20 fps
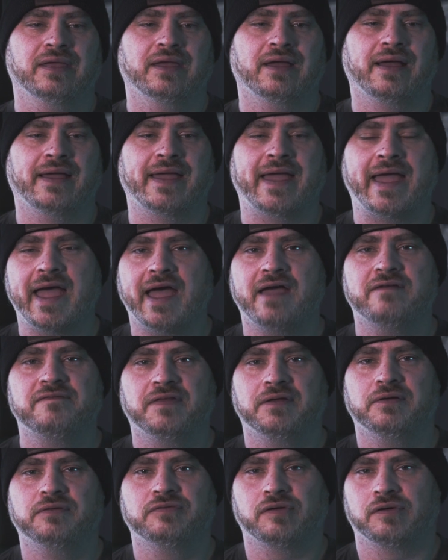I had
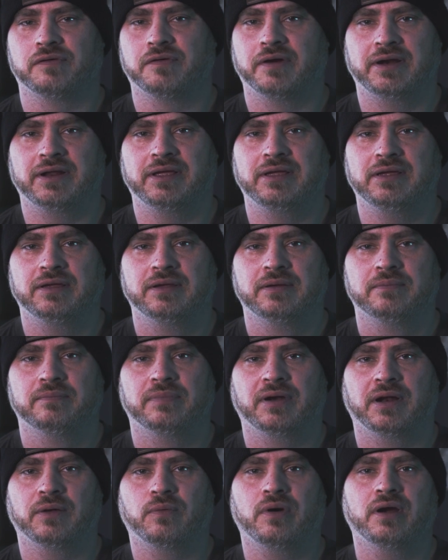those already,
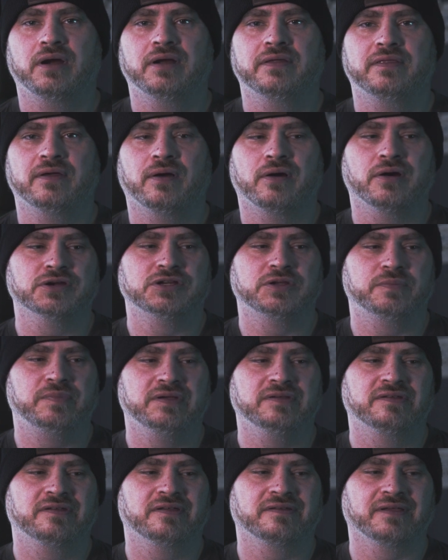but I wanted the
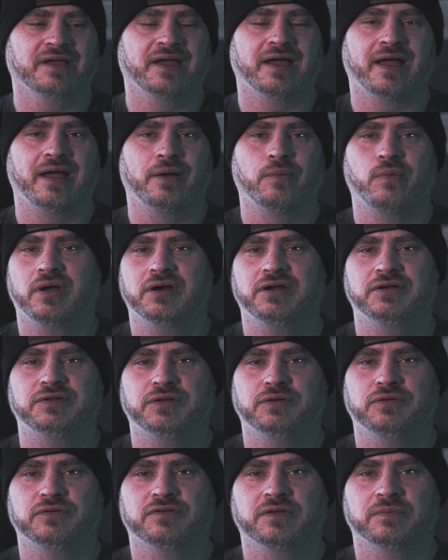RGBs because I wanted to
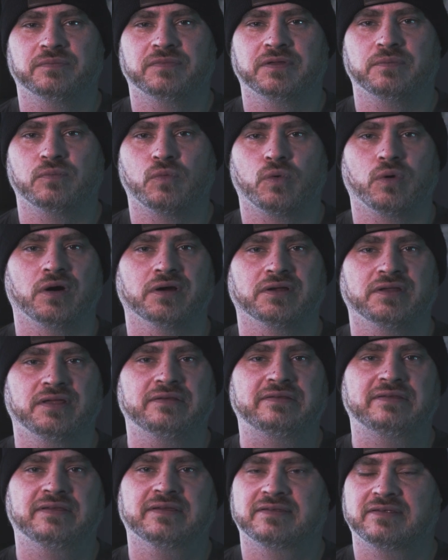do something more
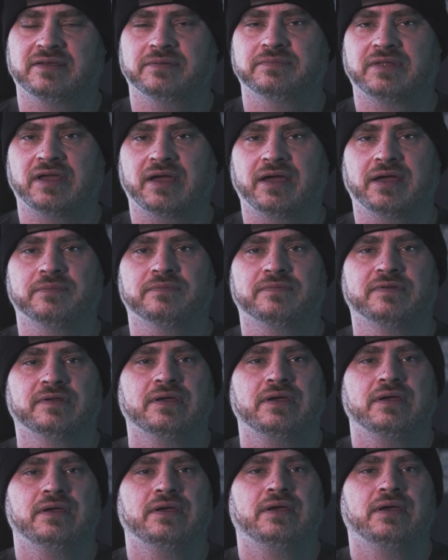artistic sometimes,
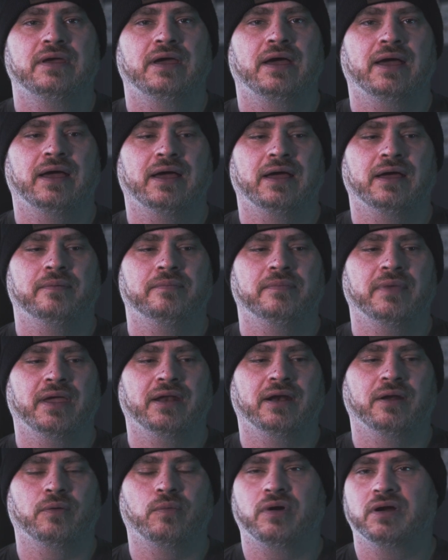
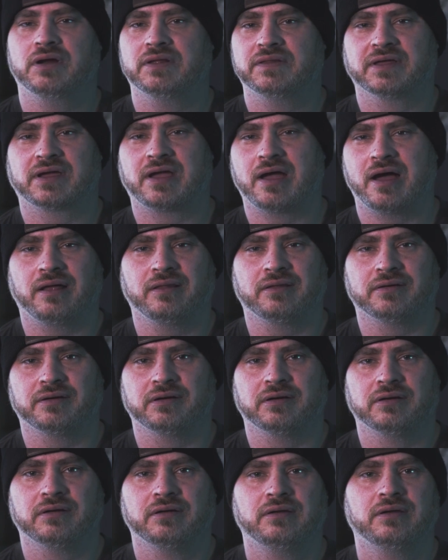and I wanted the
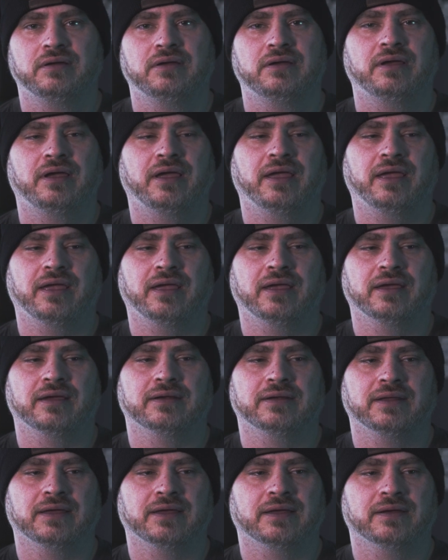color,
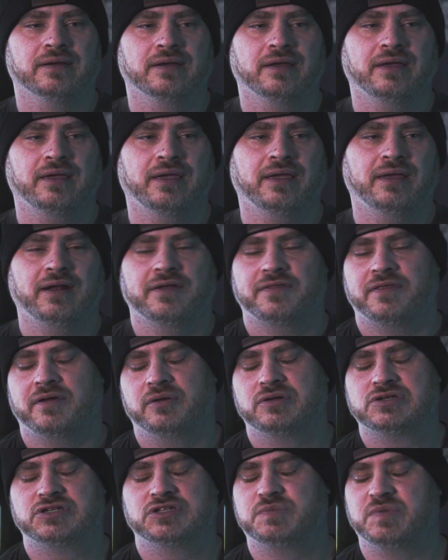and I thought it
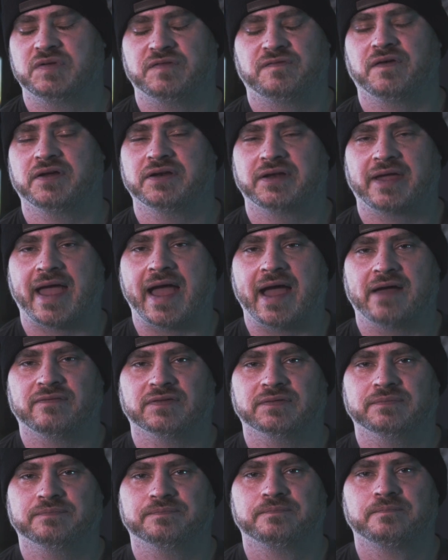would just be fun to have
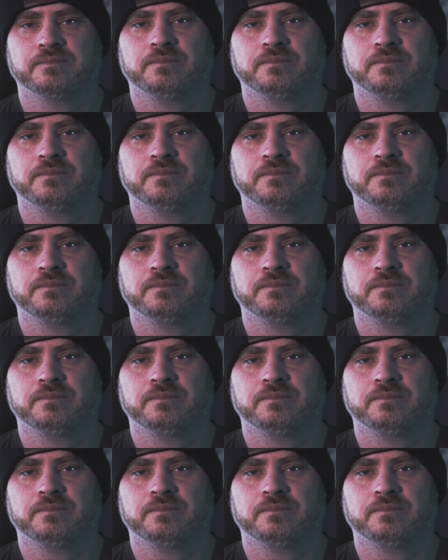them.